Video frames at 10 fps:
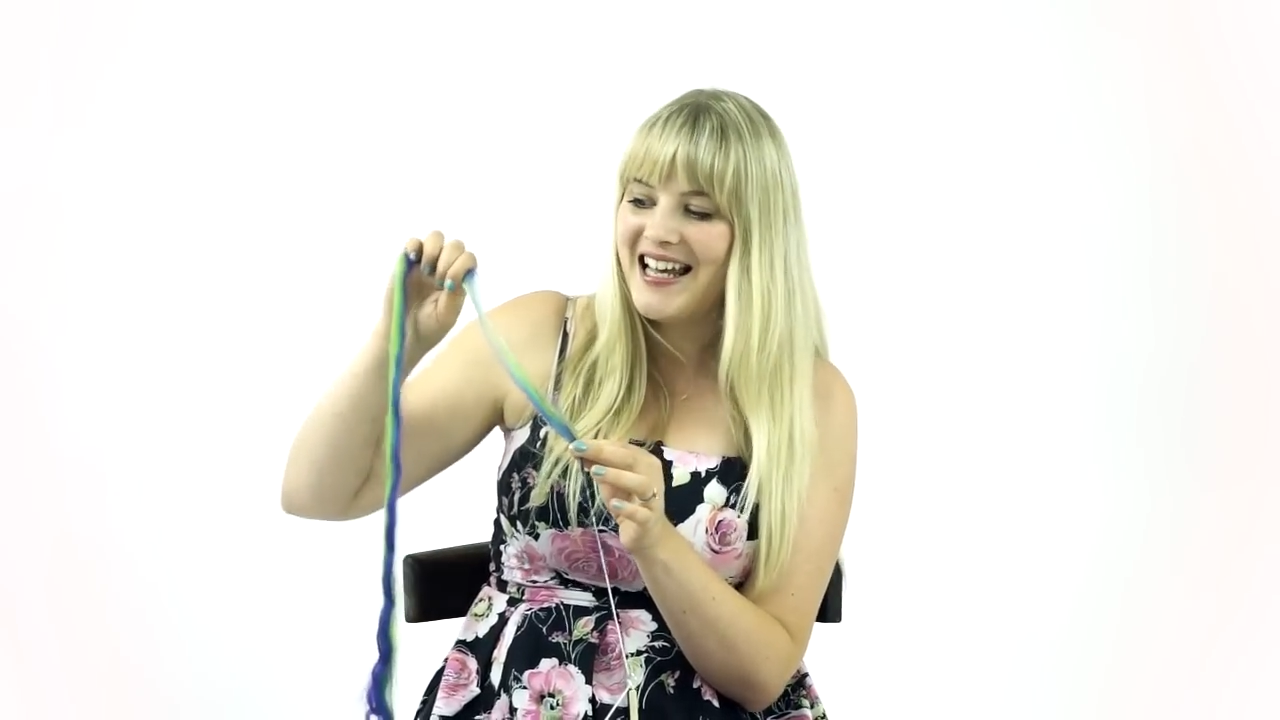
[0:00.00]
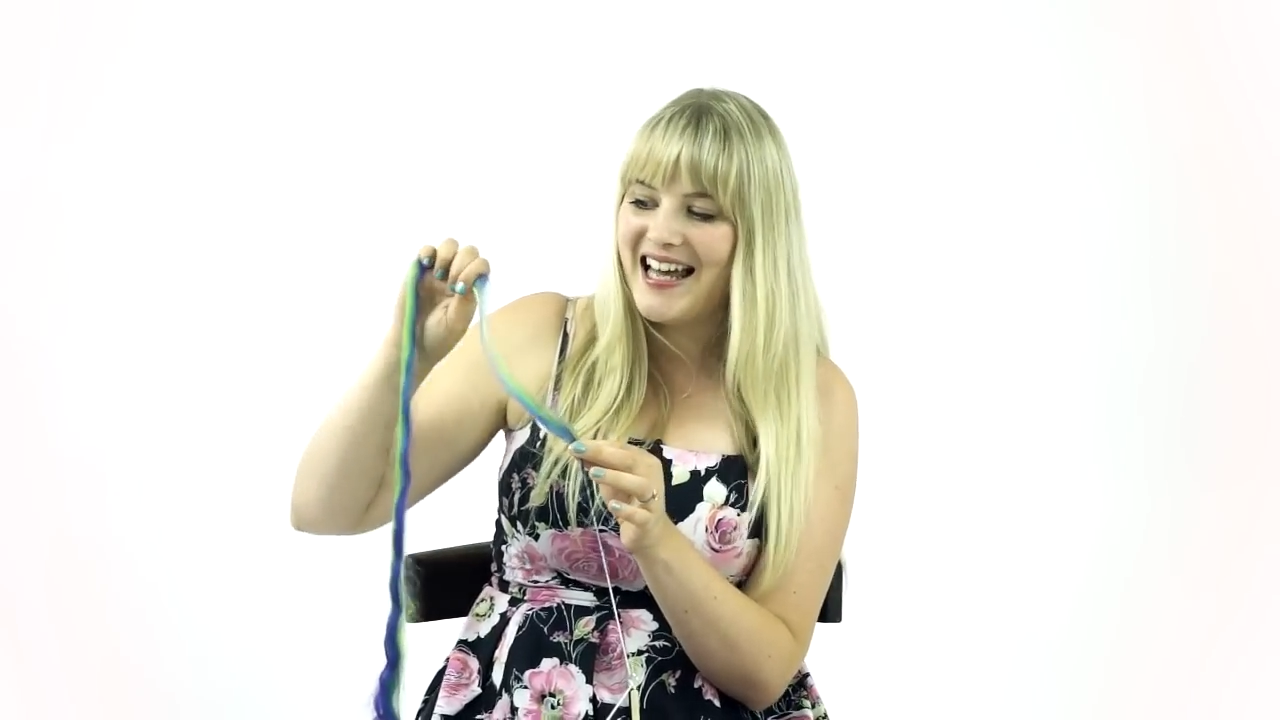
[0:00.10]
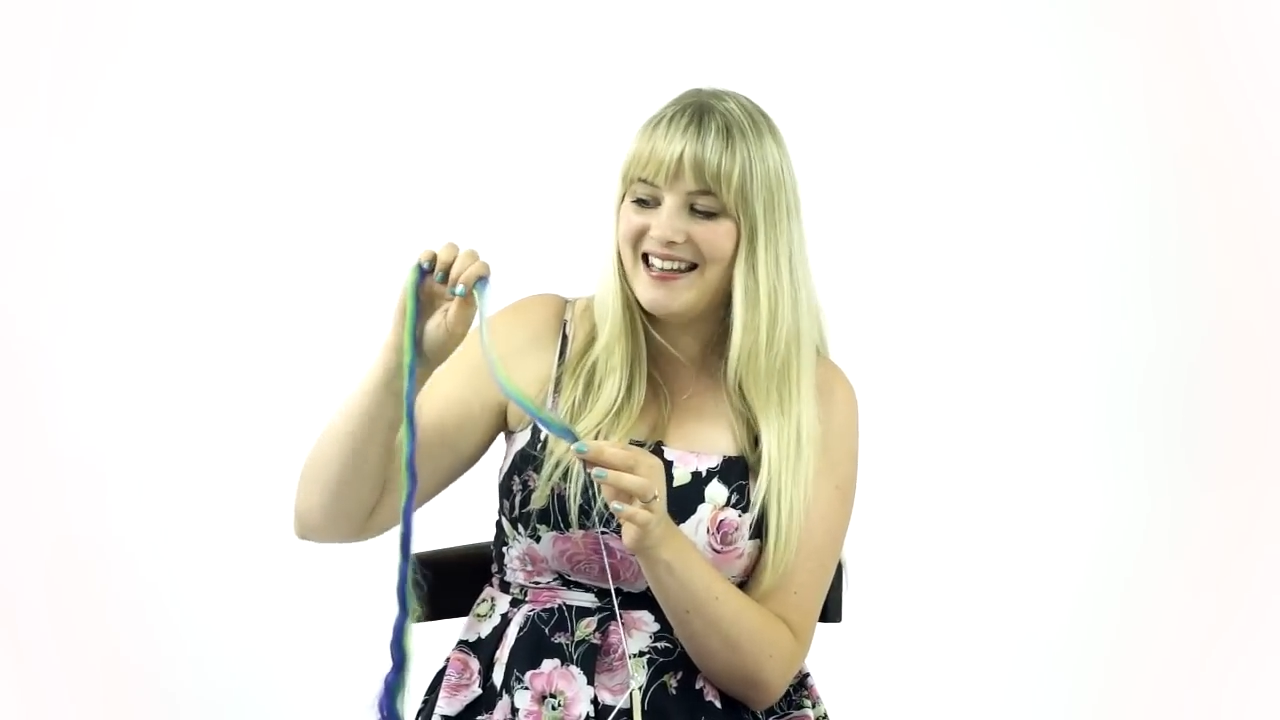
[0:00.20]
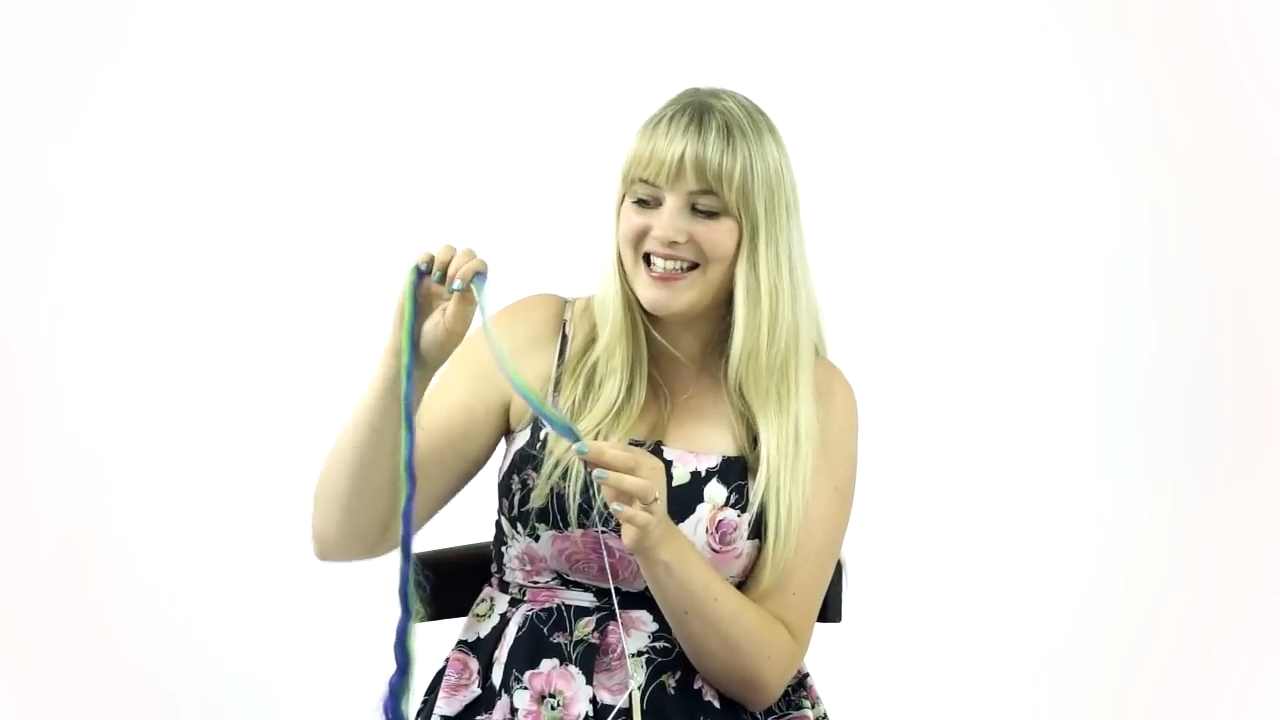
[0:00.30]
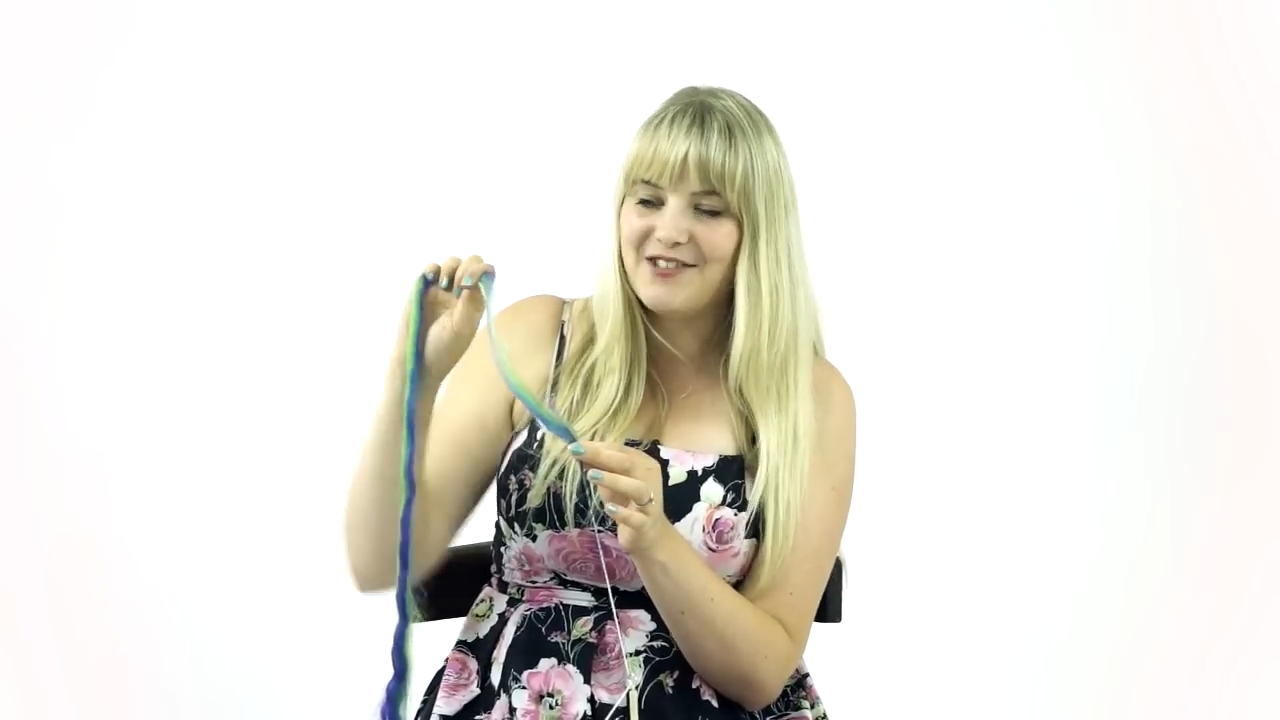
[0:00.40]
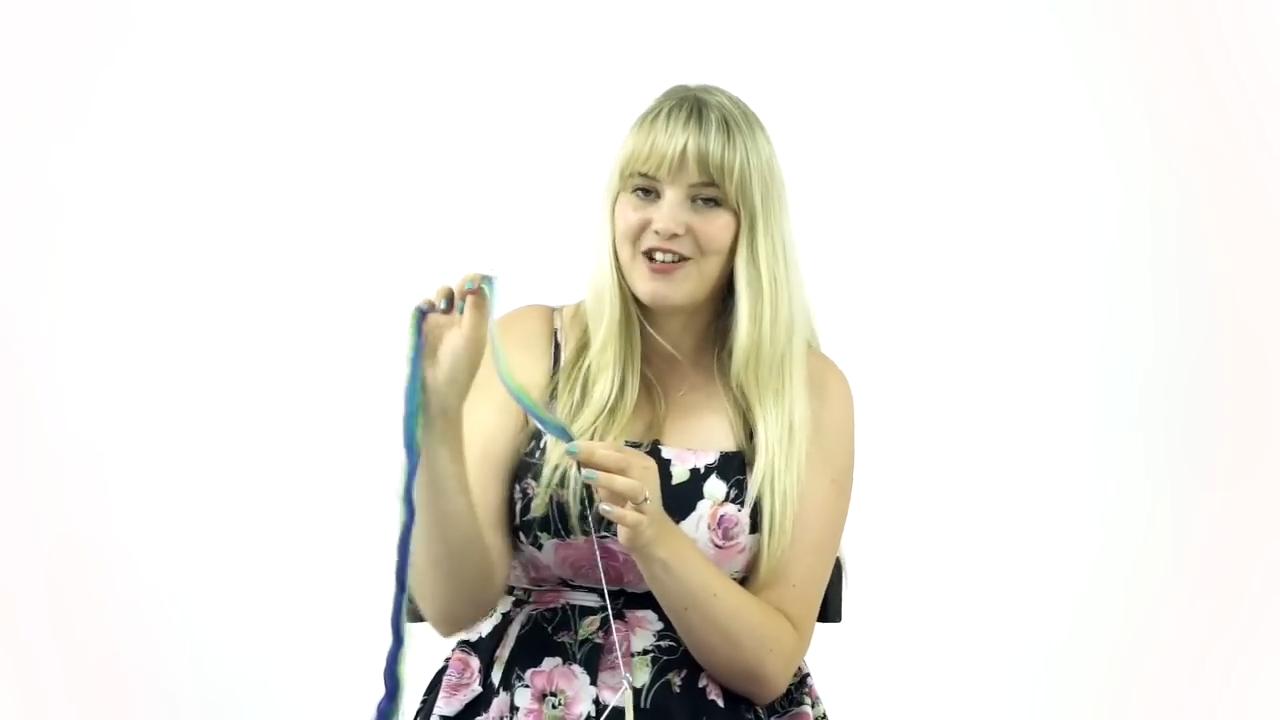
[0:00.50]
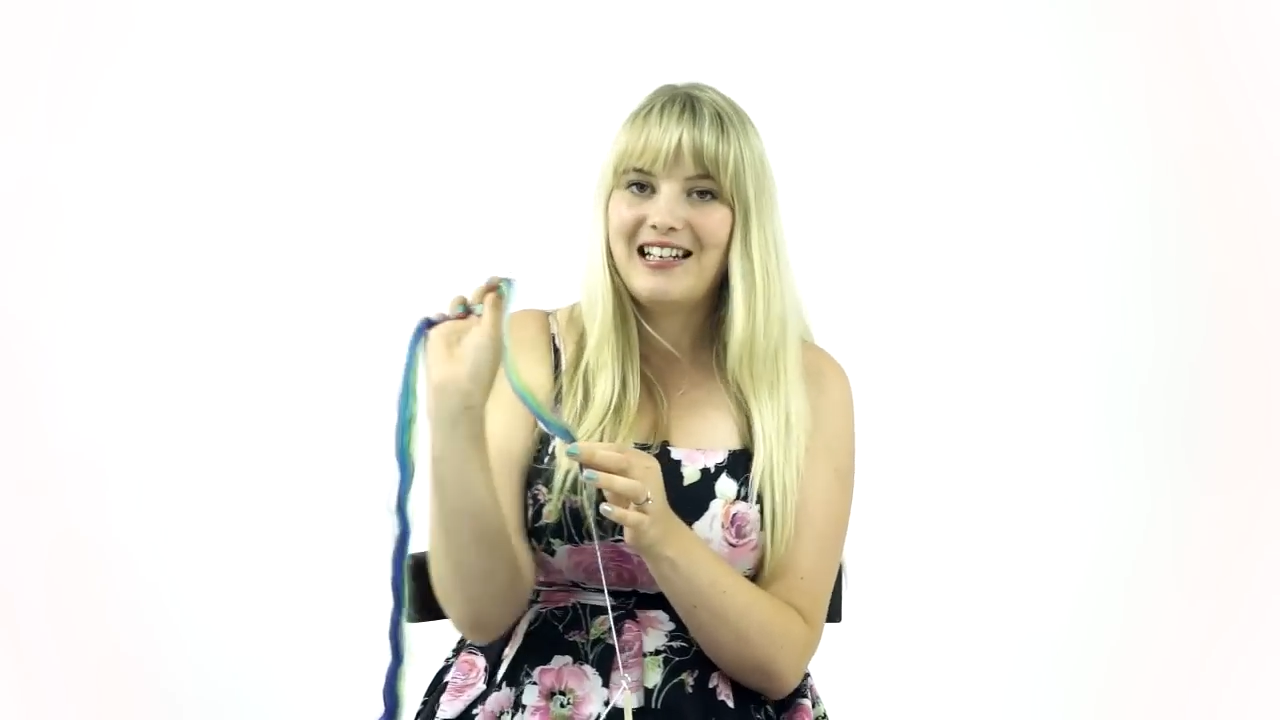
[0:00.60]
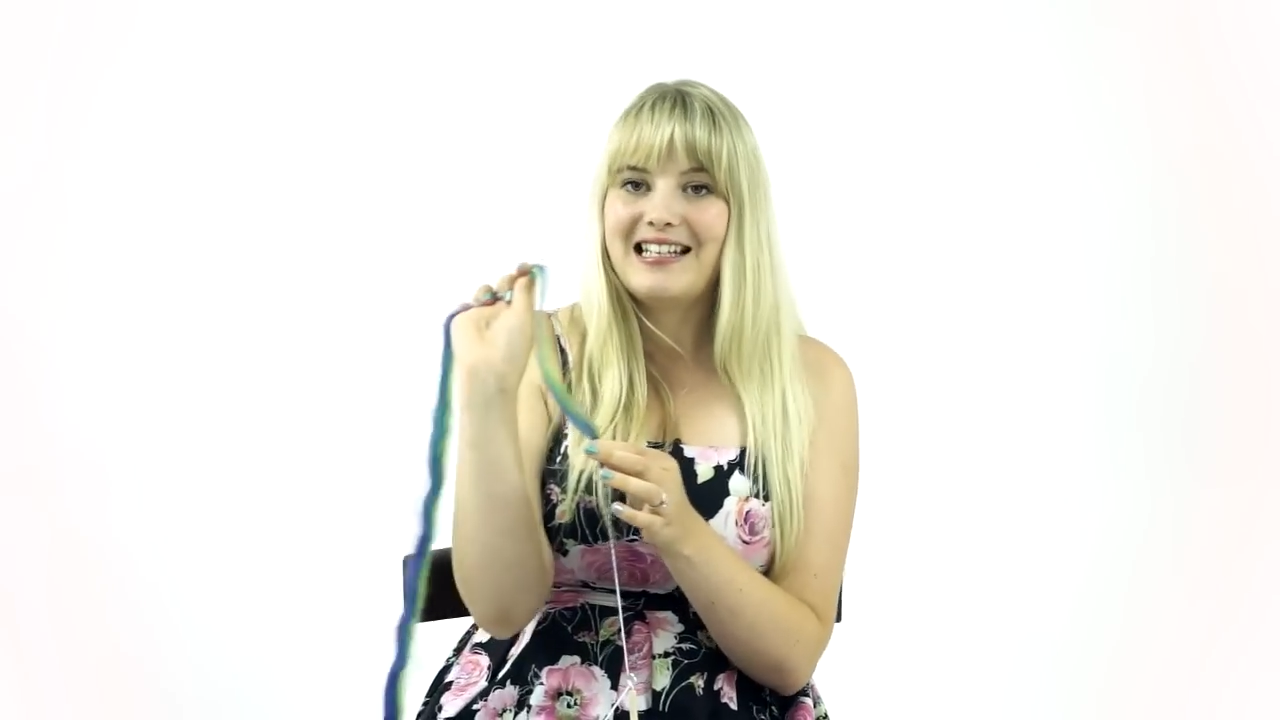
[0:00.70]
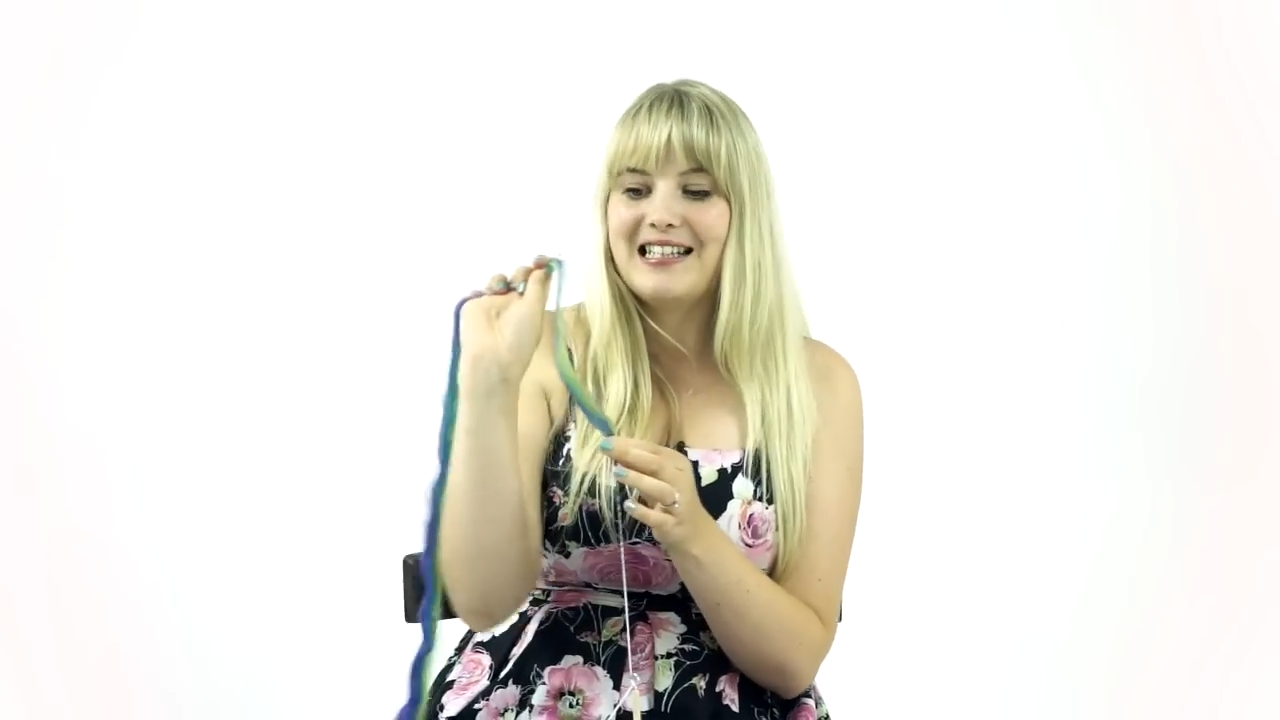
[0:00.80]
and this really